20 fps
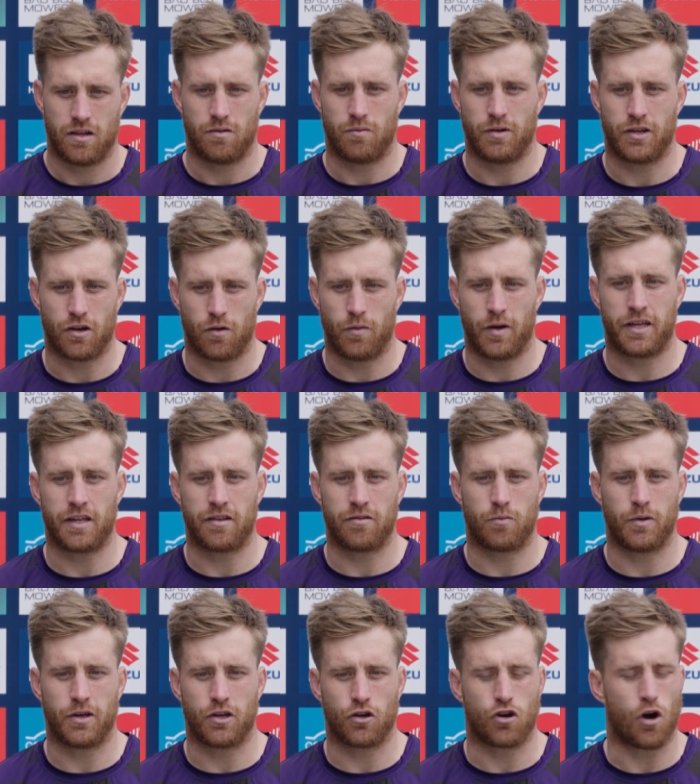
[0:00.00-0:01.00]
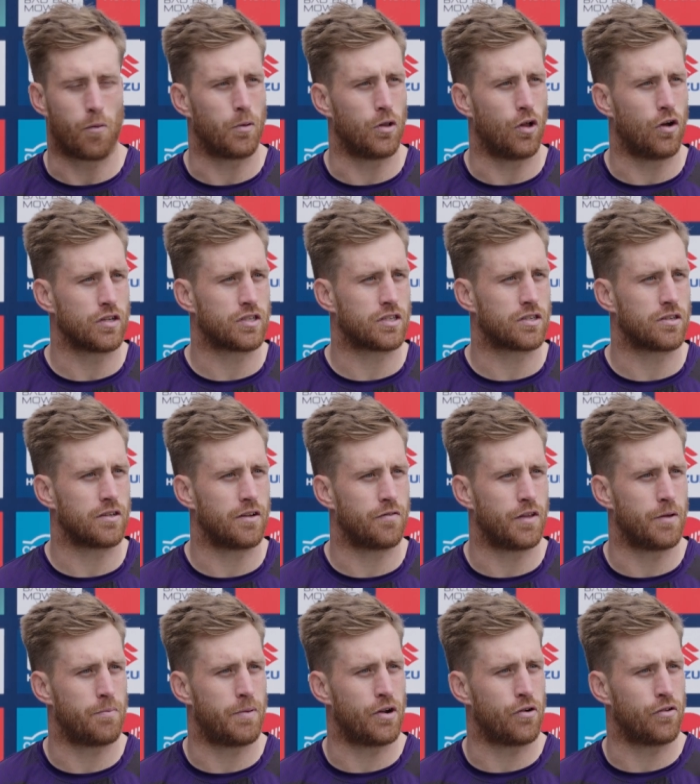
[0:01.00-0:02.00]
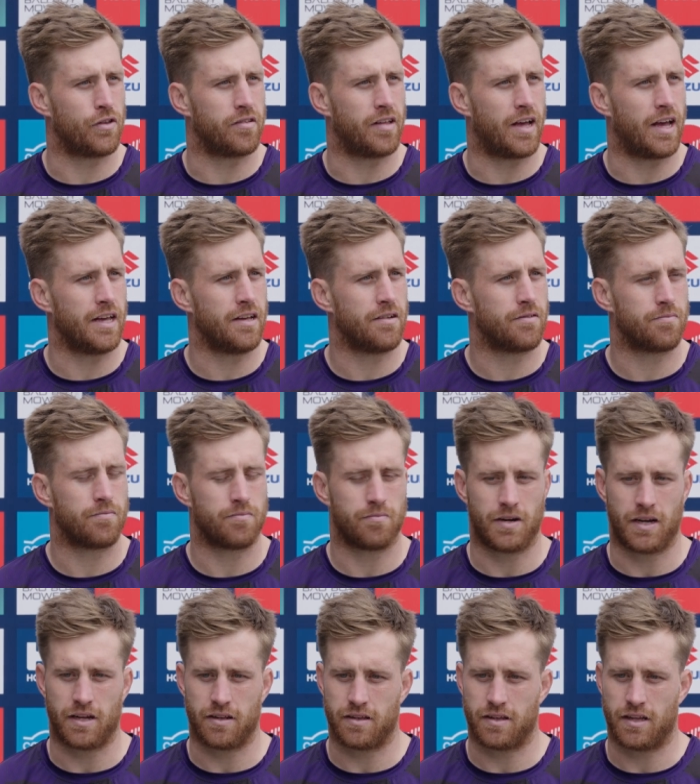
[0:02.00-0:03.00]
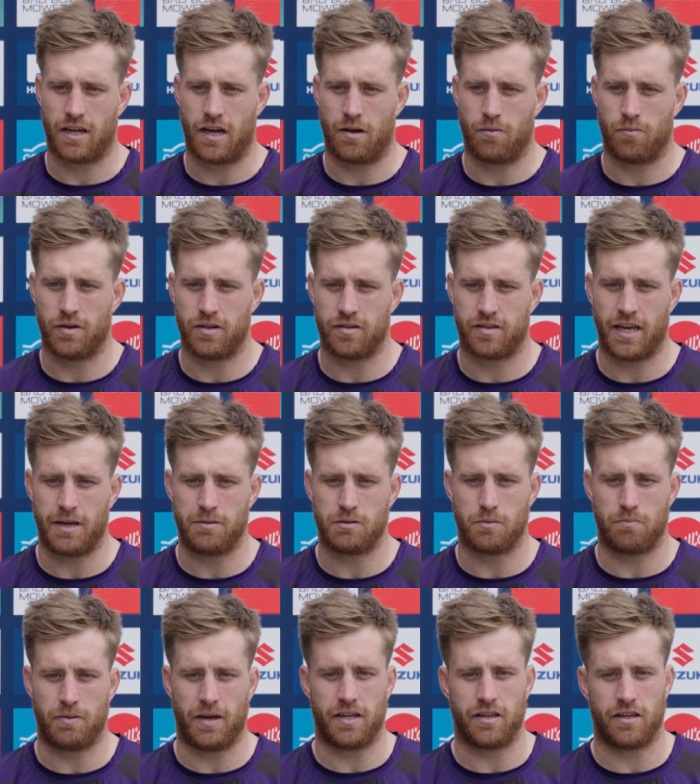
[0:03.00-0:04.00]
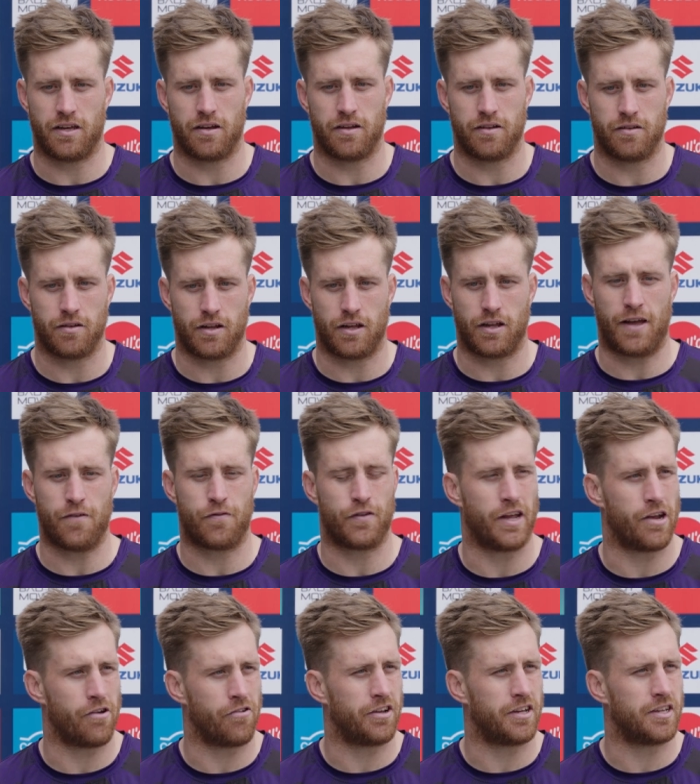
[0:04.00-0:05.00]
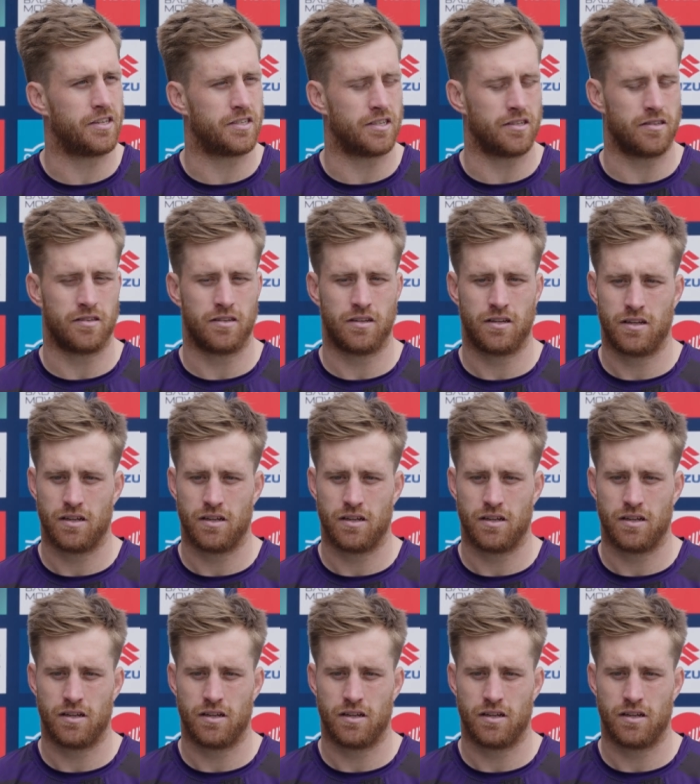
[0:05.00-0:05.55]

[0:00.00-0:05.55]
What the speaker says: we can cop a loss if they're better on the day, but when teams are beating you in effort areas and